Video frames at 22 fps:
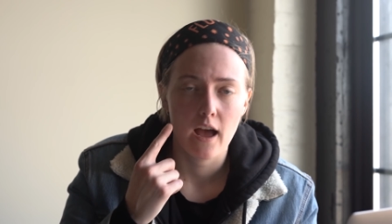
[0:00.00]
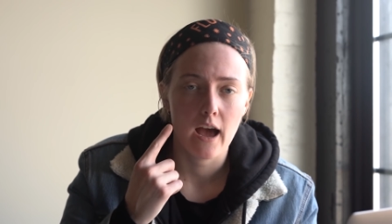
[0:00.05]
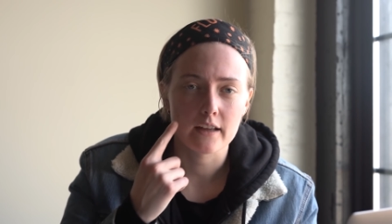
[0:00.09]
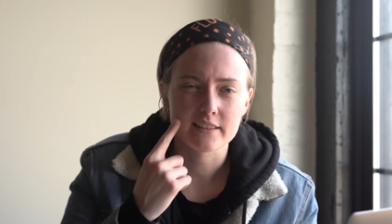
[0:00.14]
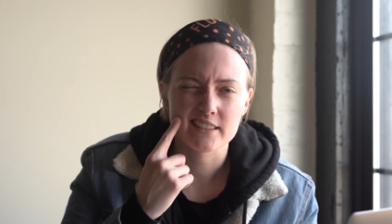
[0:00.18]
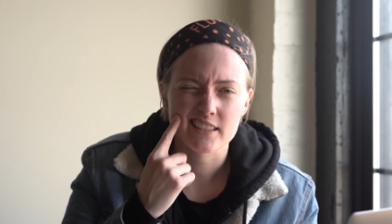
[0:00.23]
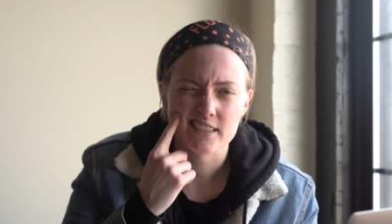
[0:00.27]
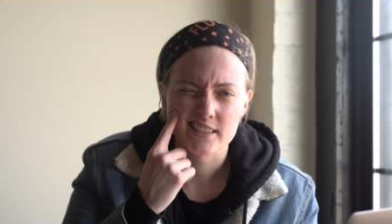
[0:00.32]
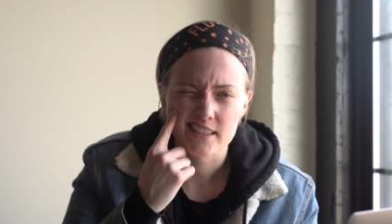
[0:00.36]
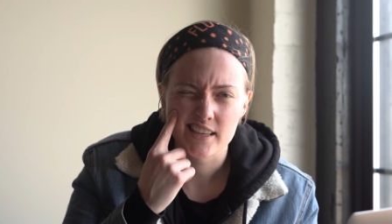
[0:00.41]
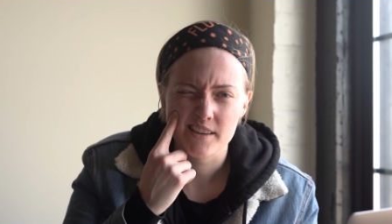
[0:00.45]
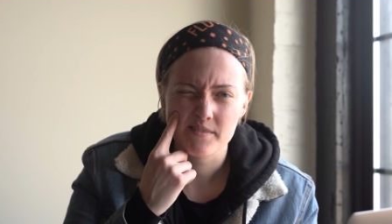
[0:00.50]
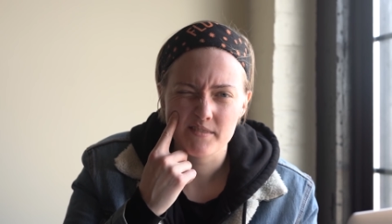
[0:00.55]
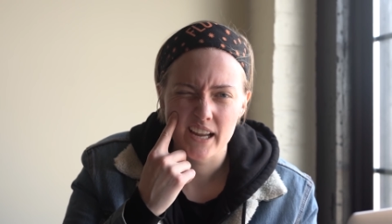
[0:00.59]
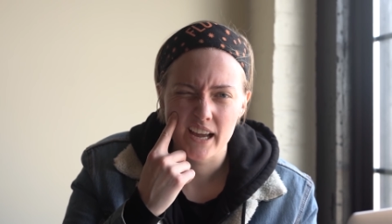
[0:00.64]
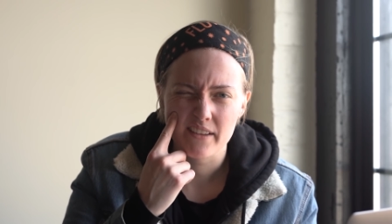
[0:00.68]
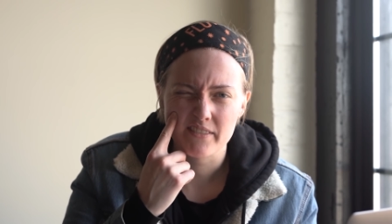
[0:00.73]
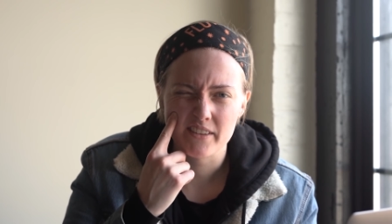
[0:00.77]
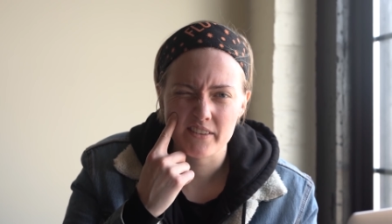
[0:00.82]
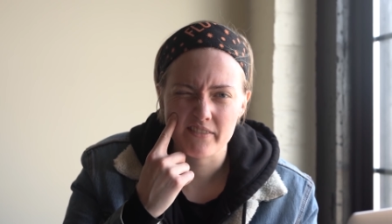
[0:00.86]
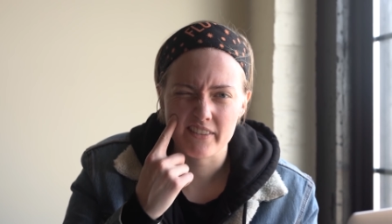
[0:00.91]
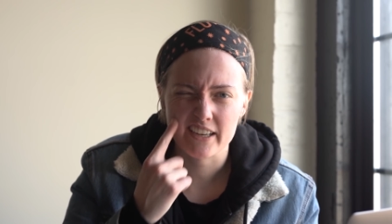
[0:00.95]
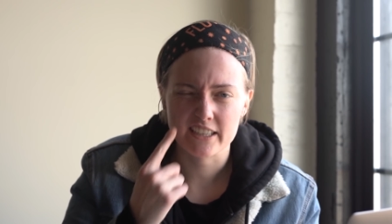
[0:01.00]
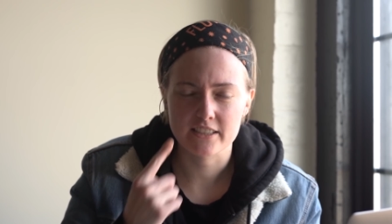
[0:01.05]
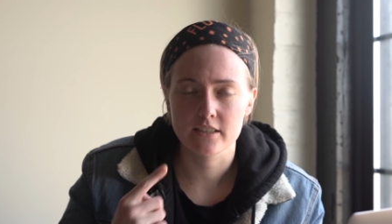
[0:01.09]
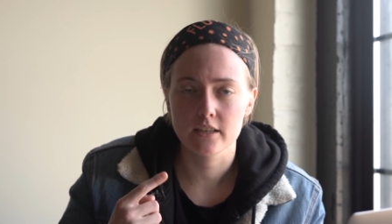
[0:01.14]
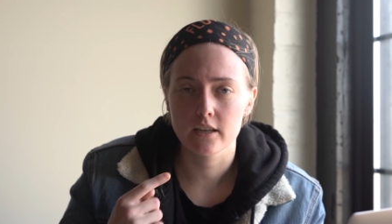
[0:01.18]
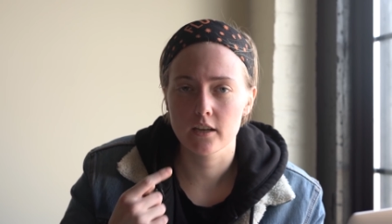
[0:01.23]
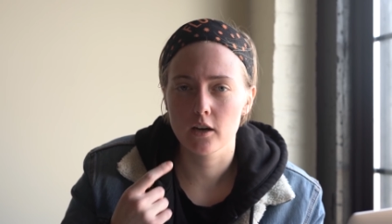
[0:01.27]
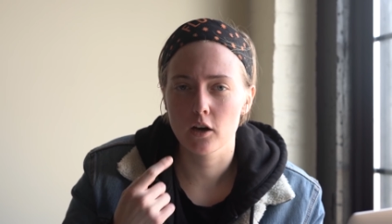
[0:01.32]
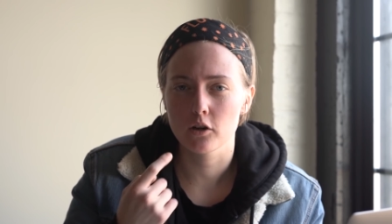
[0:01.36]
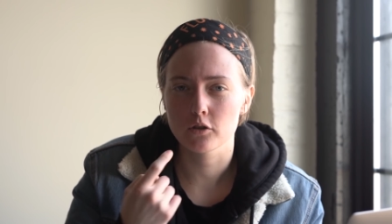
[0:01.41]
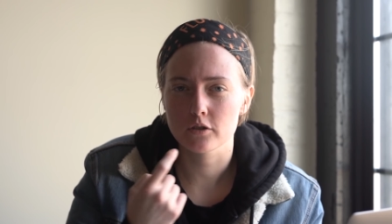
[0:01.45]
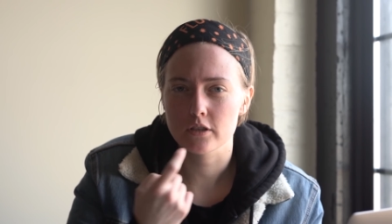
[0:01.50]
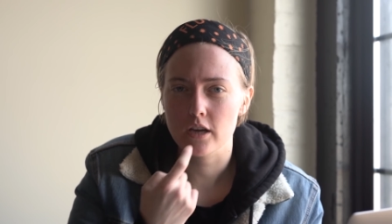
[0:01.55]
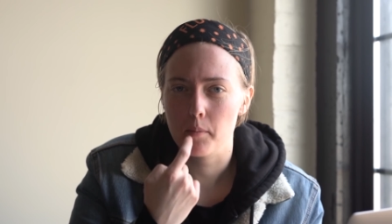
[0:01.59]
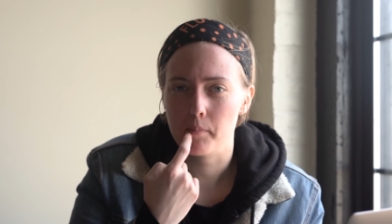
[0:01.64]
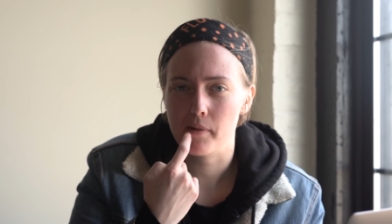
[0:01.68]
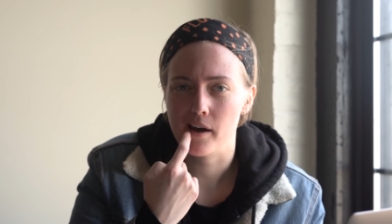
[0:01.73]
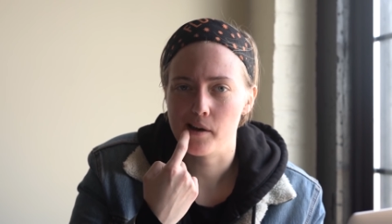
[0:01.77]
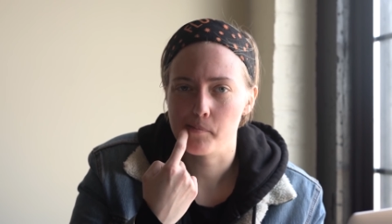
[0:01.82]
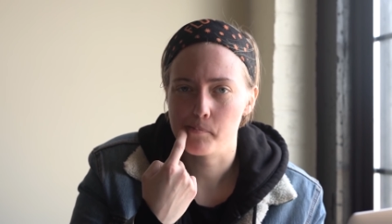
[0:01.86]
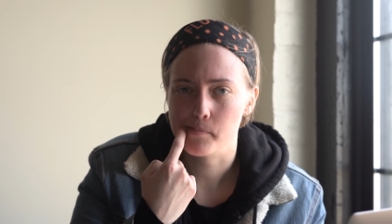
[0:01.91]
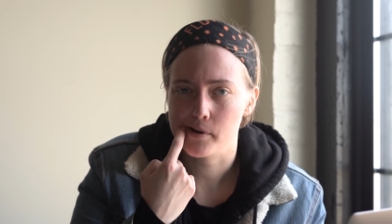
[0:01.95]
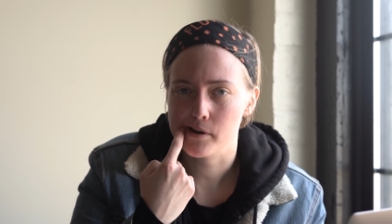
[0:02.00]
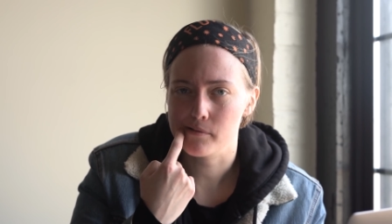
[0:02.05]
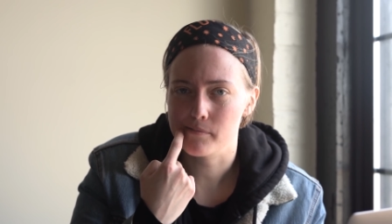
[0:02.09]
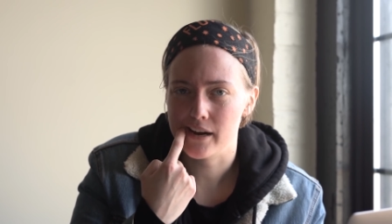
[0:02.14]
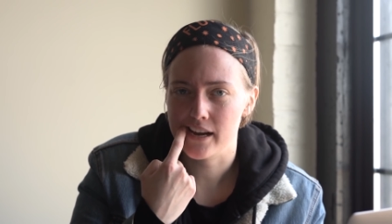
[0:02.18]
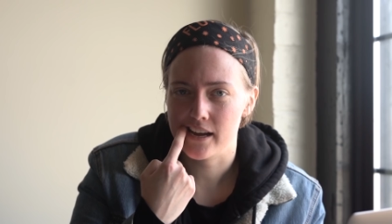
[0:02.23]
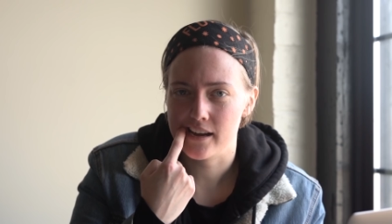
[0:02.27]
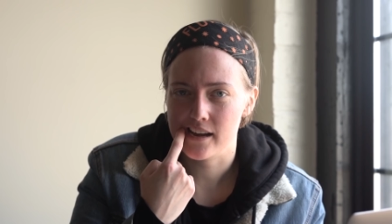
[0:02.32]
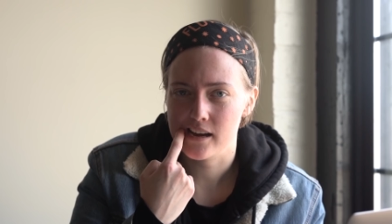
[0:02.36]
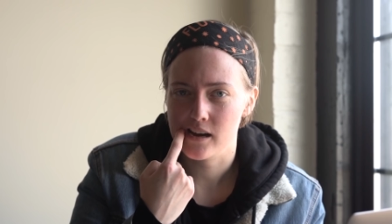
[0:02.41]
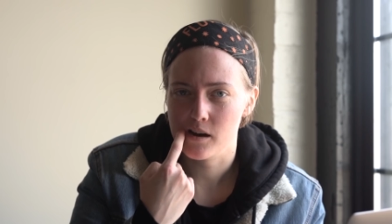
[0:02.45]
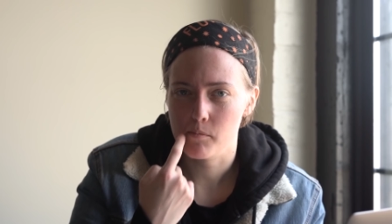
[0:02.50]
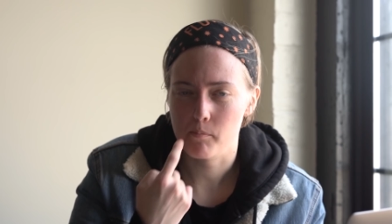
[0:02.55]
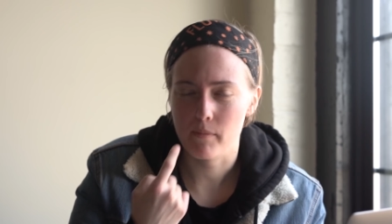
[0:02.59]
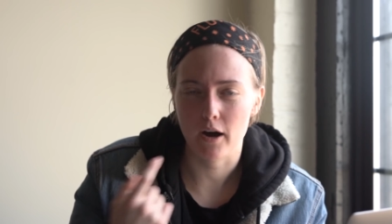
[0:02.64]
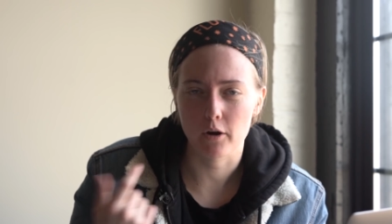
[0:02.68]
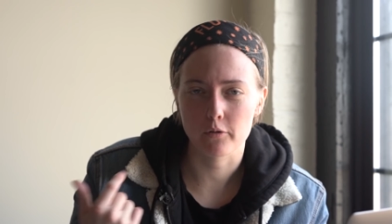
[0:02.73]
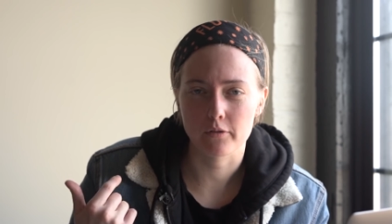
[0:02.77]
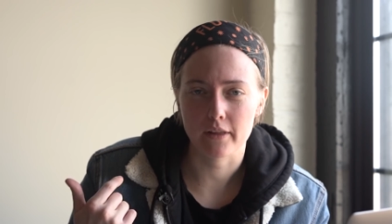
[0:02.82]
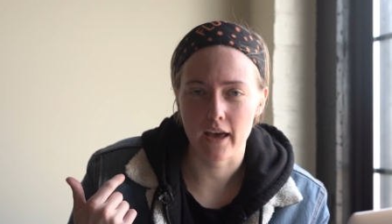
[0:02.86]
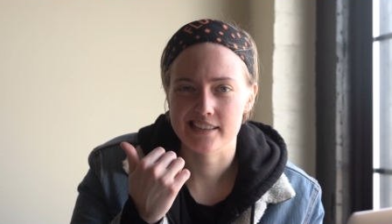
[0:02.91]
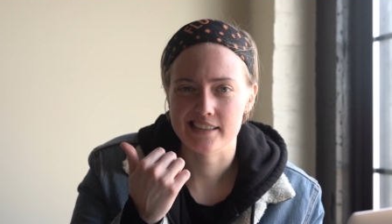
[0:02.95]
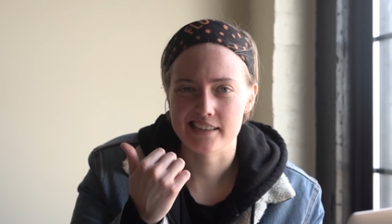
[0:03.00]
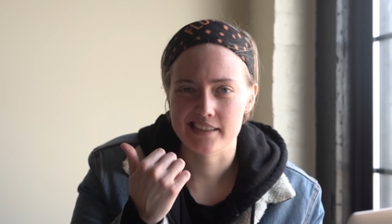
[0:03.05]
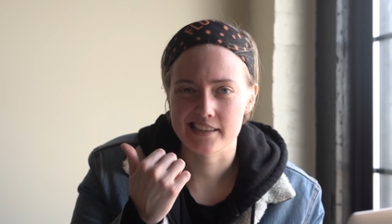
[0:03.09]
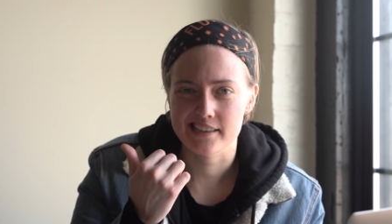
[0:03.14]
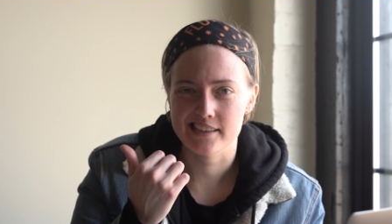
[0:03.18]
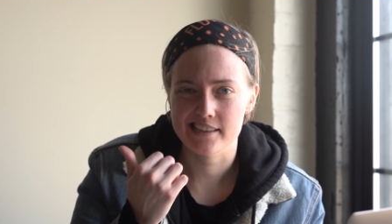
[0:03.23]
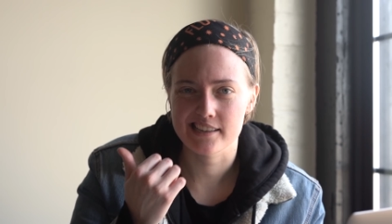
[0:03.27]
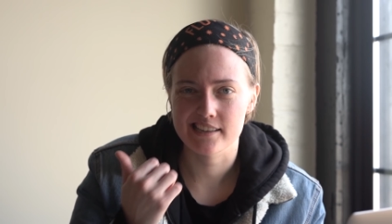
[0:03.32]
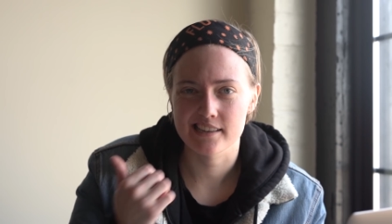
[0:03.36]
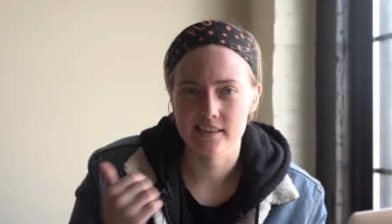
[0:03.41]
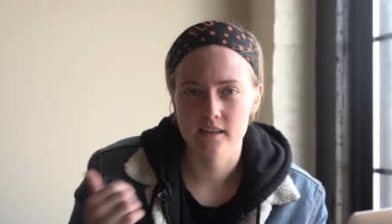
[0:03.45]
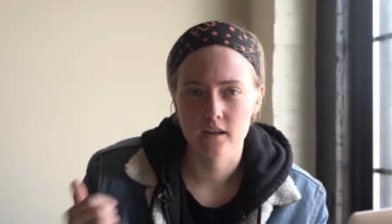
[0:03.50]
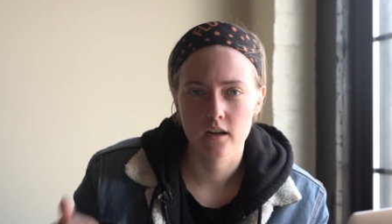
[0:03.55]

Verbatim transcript: At the same time that my cheek goes up, I put my mouth like that,